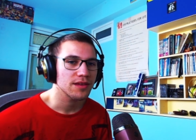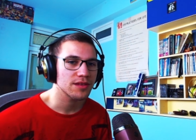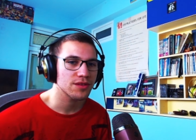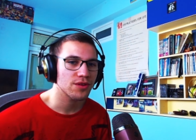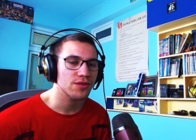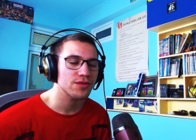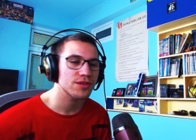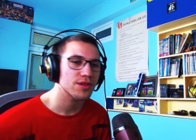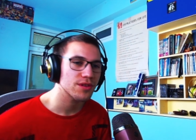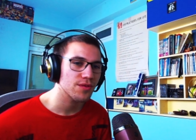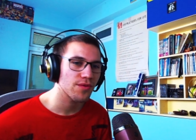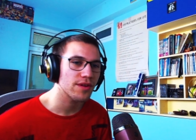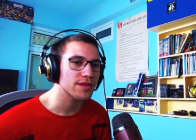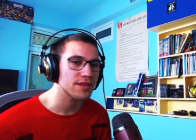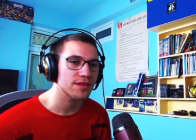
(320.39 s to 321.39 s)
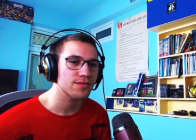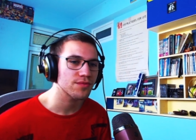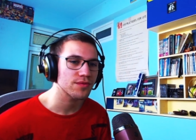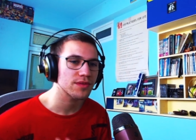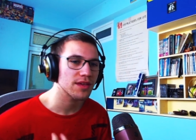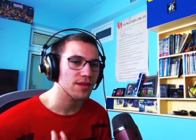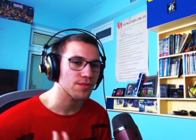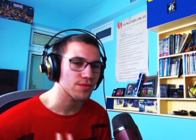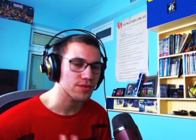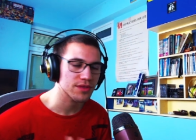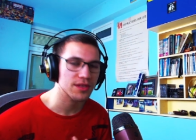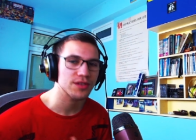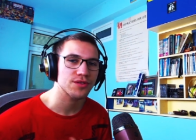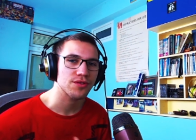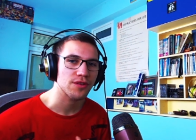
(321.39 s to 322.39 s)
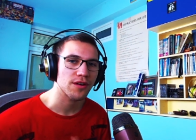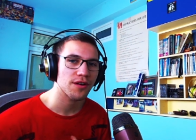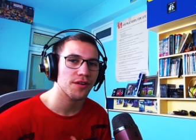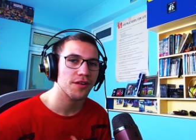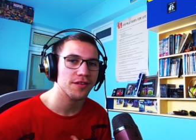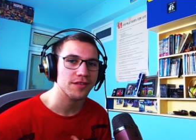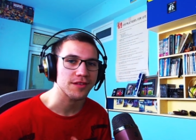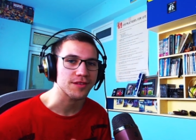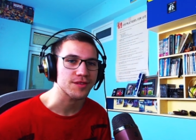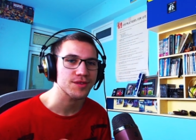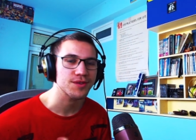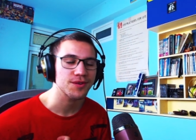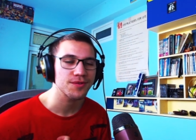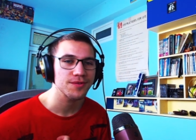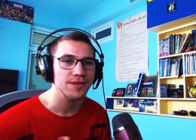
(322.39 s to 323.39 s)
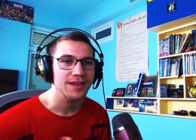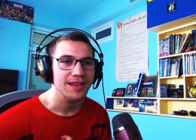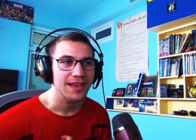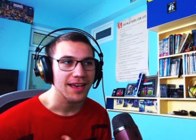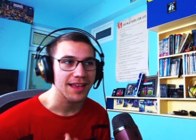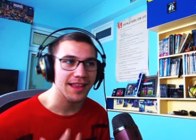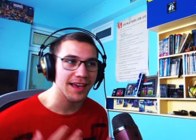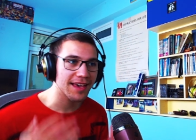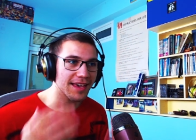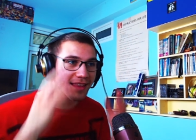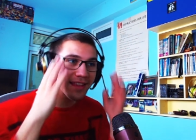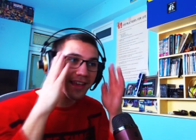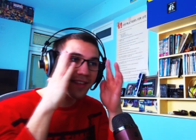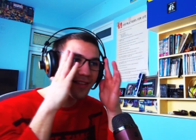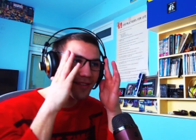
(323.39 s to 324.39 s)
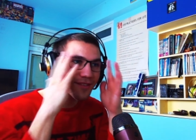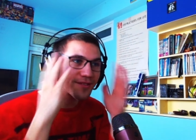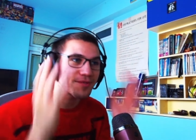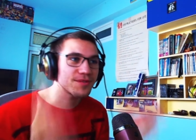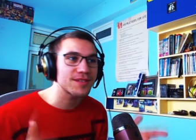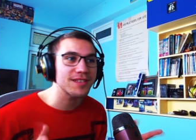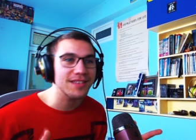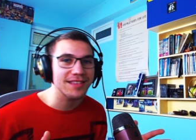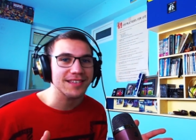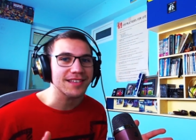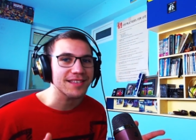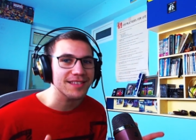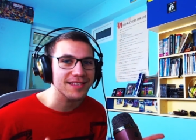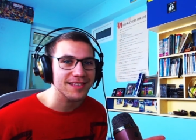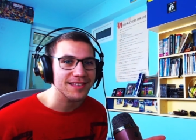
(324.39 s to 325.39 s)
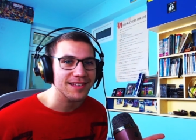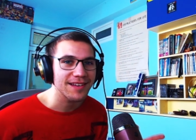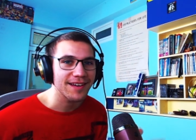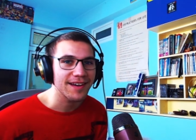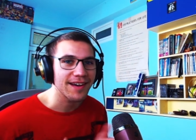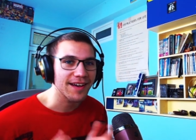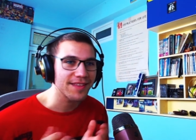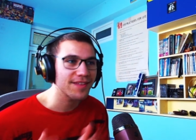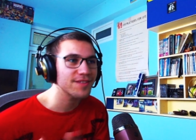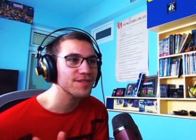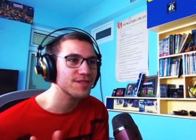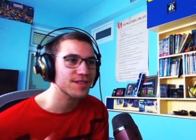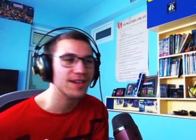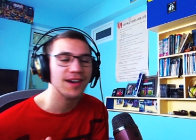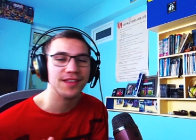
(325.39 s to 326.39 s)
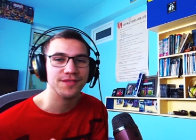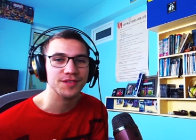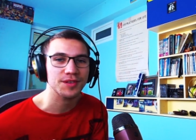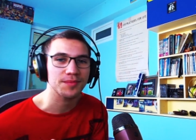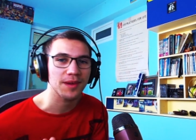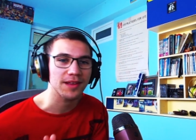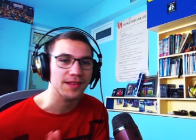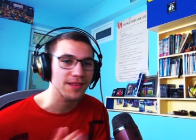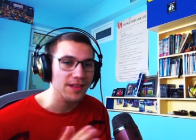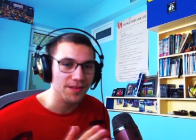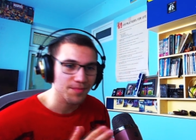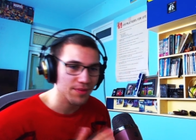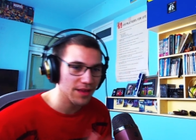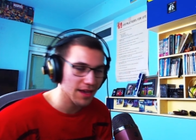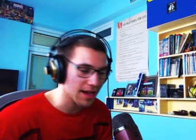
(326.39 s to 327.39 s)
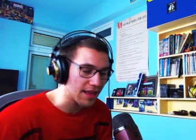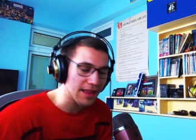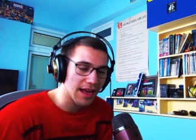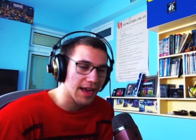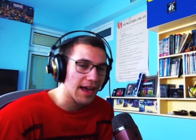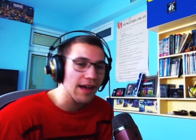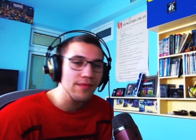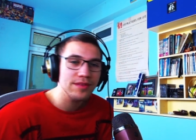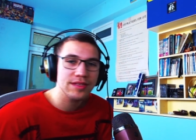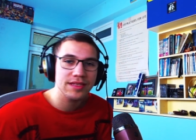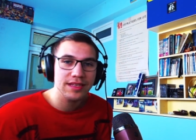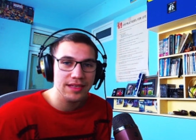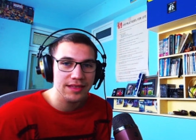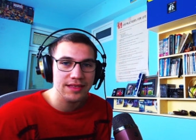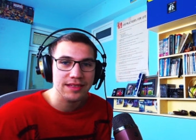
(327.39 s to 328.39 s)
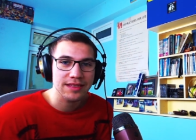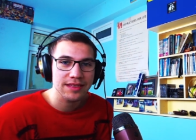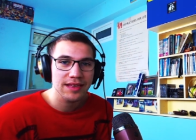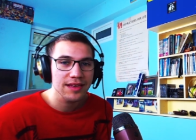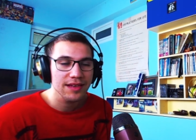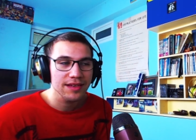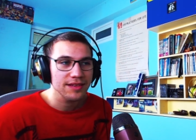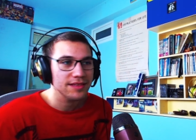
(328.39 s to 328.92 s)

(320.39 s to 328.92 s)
his songs are the ones that will touch your heart and soul. And like, and then you see this, another side of Shaman, another play. I haven't seen this